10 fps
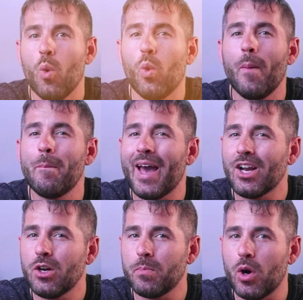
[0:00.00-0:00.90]
what
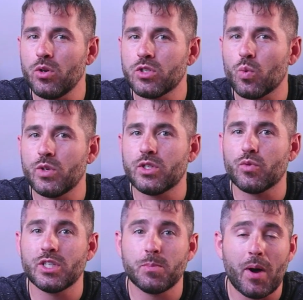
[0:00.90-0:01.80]
mattered most was the
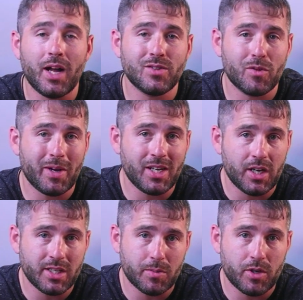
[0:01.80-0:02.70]
response from my
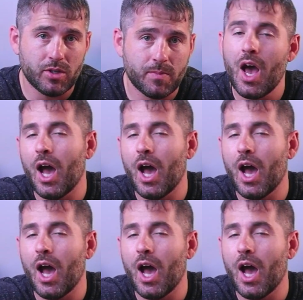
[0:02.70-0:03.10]
customers.